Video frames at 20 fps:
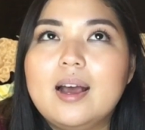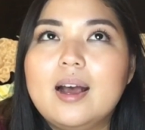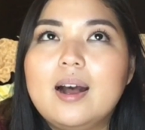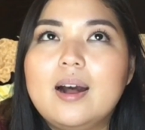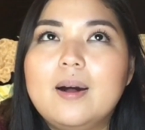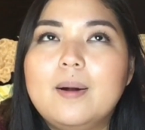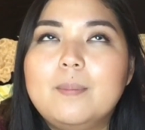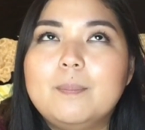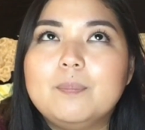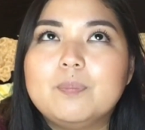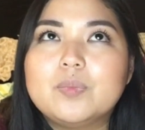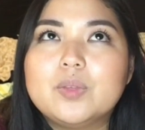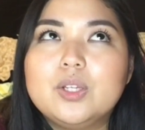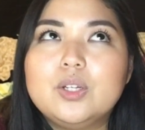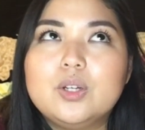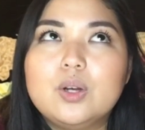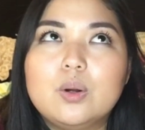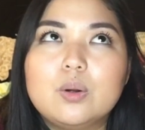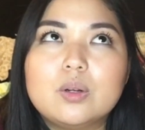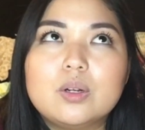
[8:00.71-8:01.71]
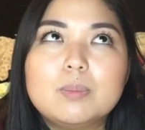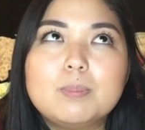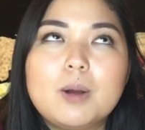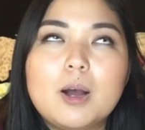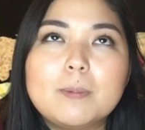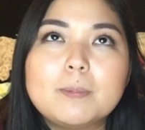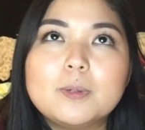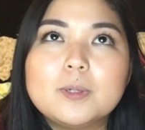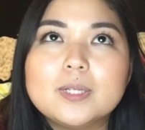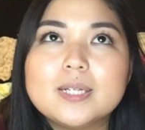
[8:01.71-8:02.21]
um, you know,
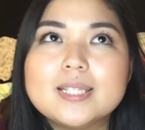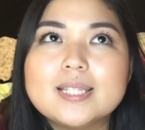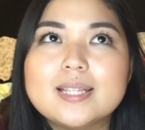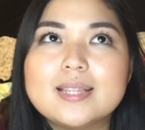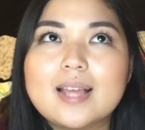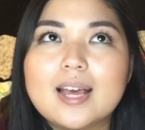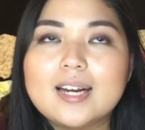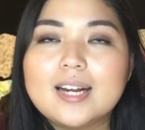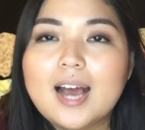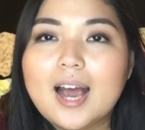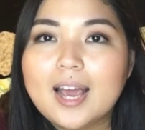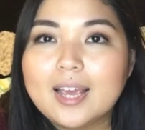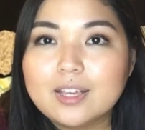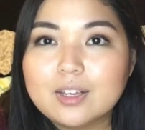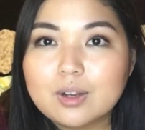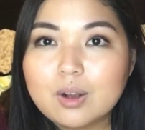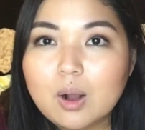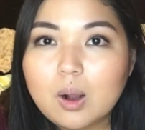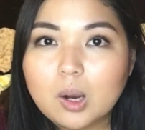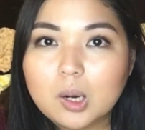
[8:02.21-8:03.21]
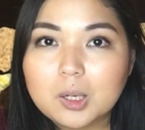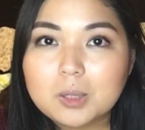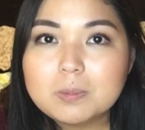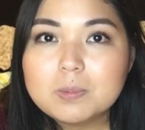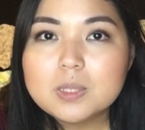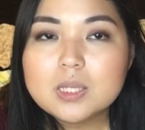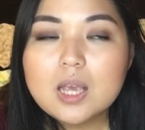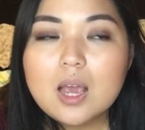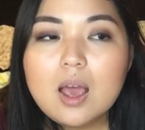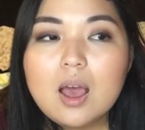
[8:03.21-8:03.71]
popcorn isn't that high in
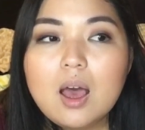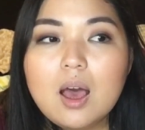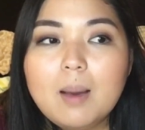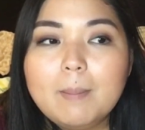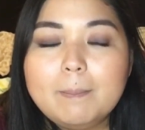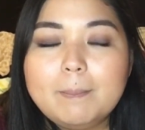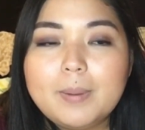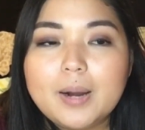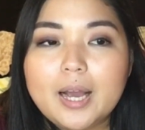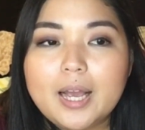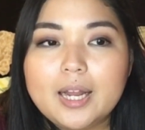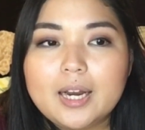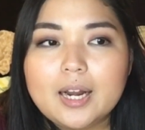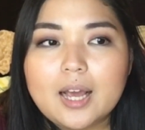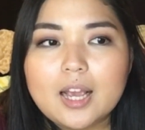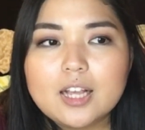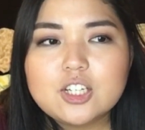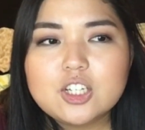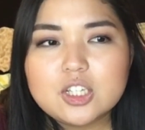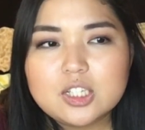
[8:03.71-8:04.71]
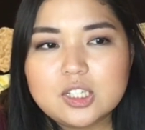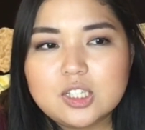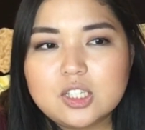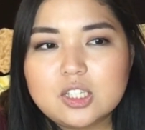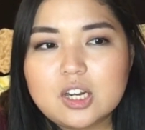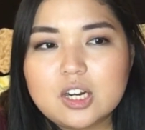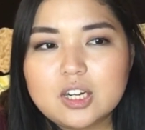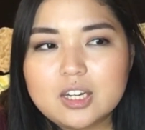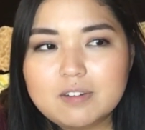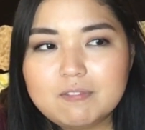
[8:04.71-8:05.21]
carbs, but I just
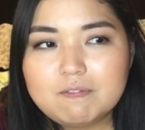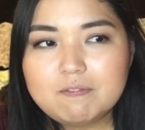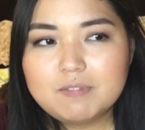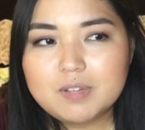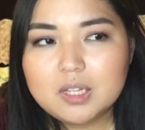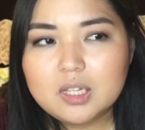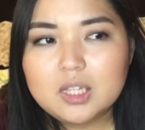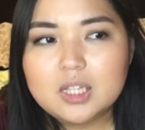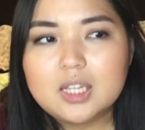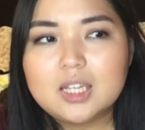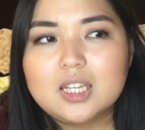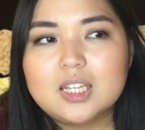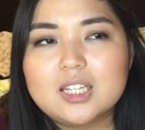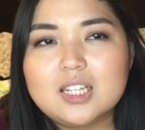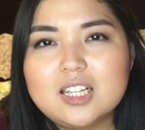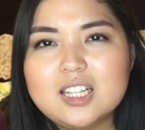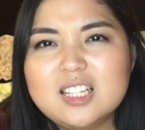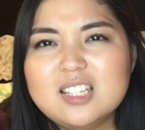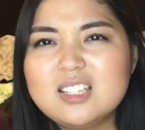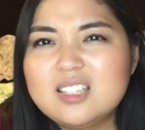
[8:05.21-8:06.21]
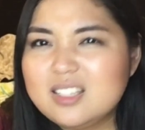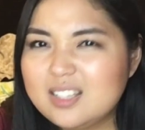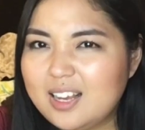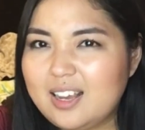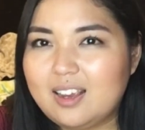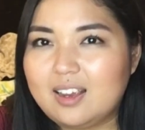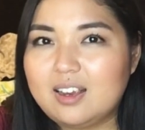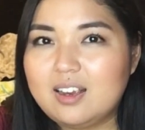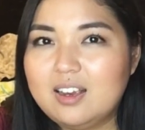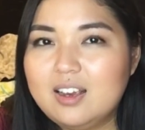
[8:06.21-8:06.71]
started feeling
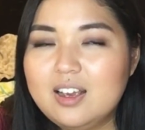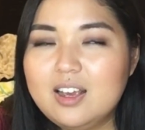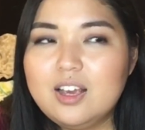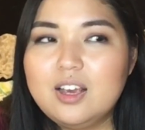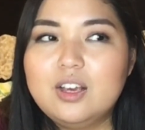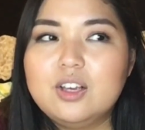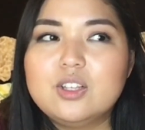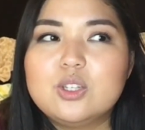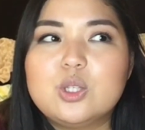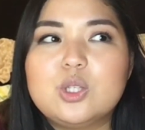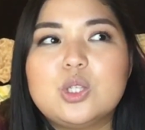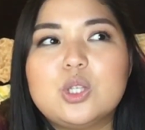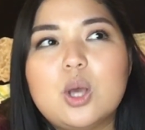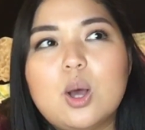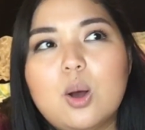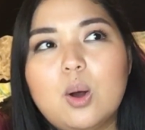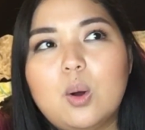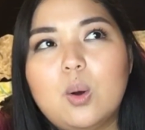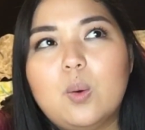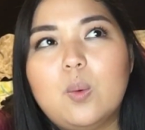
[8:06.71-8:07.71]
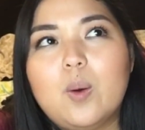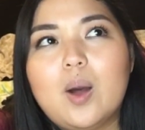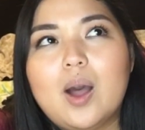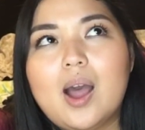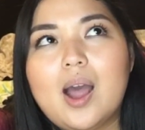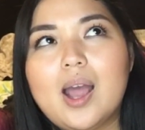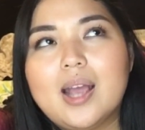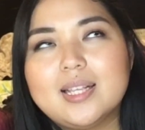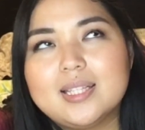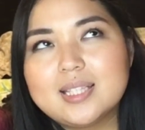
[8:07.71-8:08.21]
sick. So
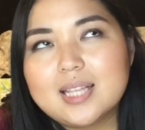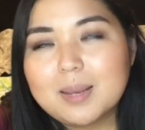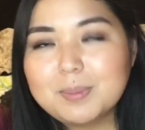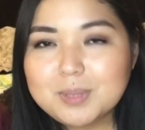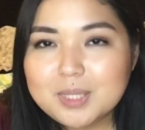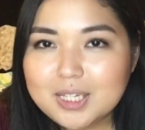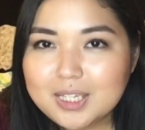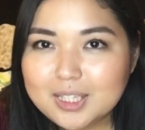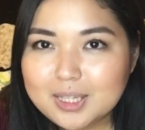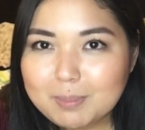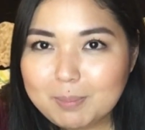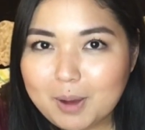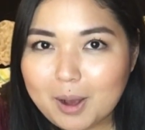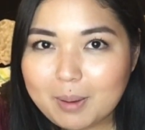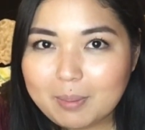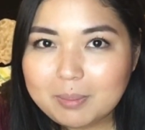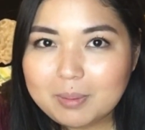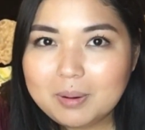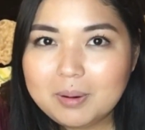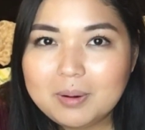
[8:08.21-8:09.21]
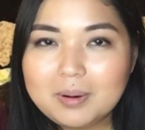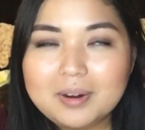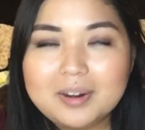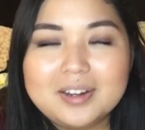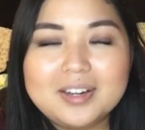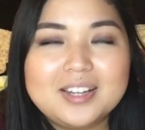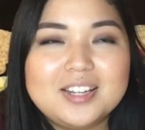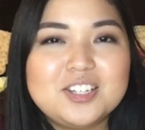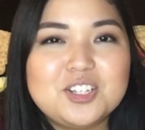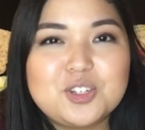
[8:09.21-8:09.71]
I stopped eating the
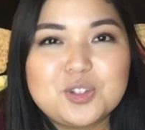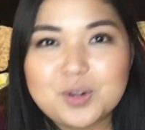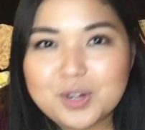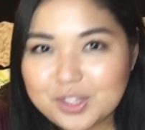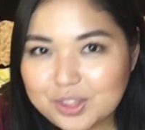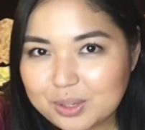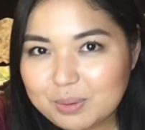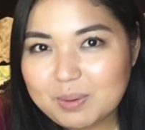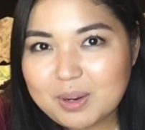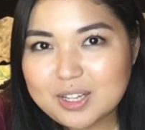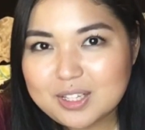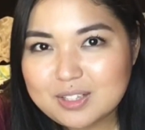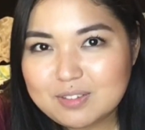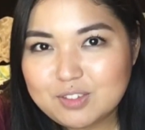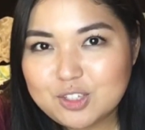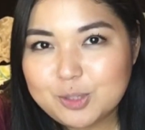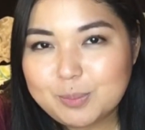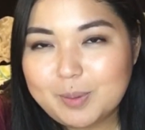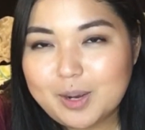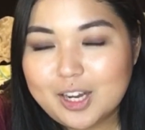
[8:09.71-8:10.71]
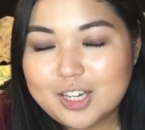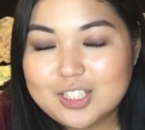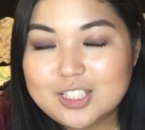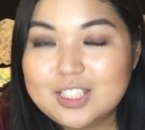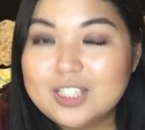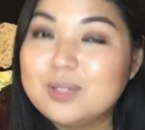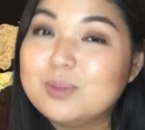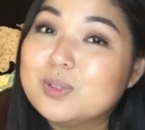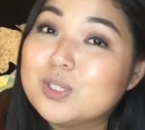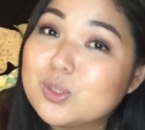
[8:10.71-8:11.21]
popcorn, enjoyed the rest of
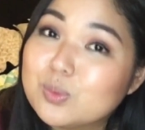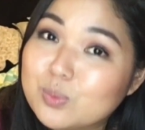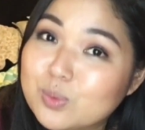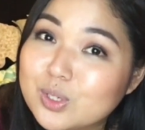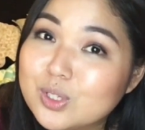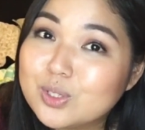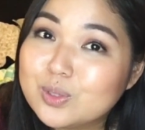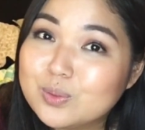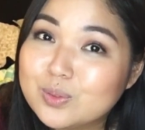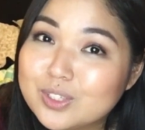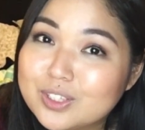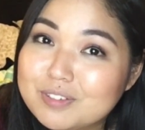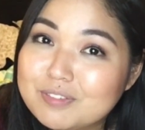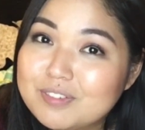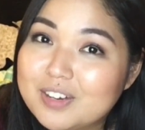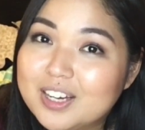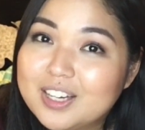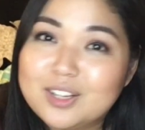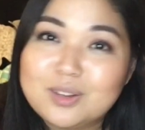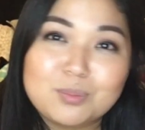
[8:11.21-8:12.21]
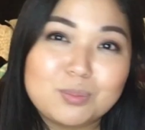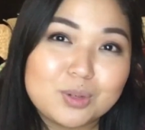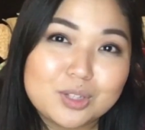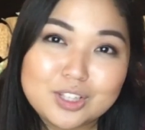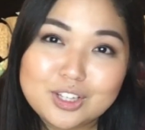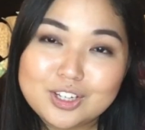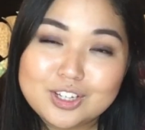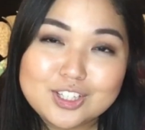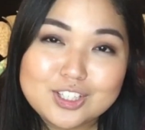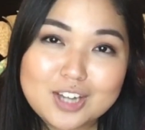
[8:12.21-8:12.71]
Jumanji. It was really, really funny,
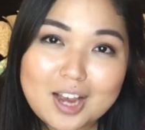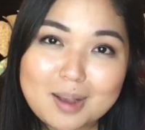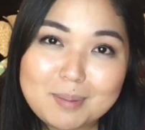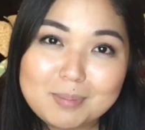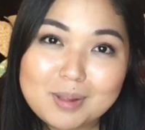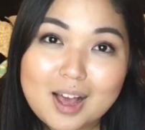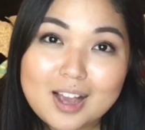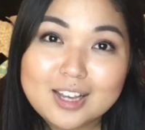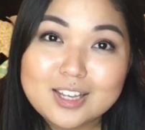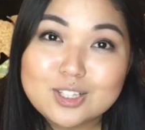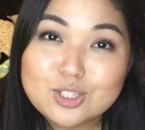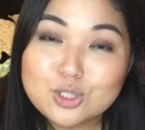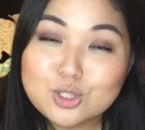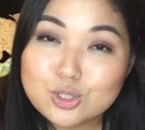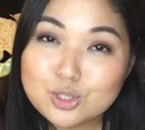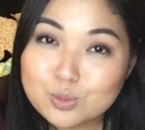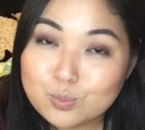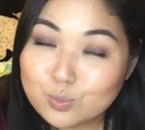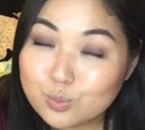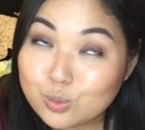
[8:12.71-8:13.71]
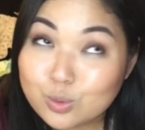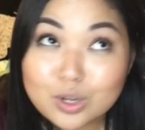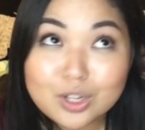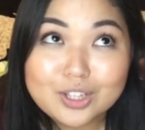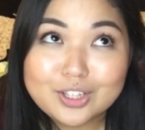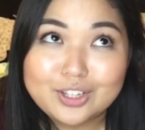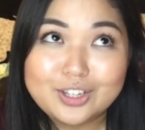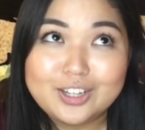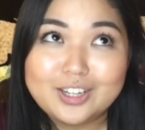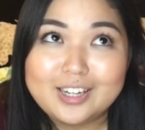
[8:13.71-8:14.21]
really good. Jack Black is
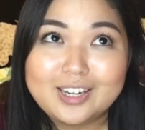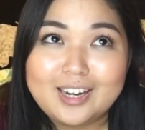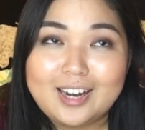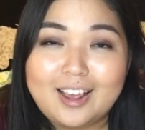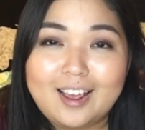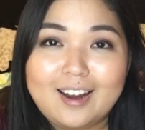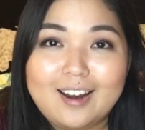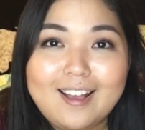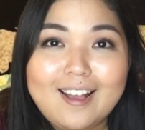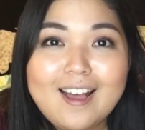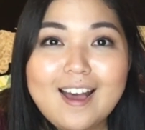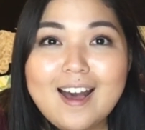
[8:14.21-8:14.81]
really good in it.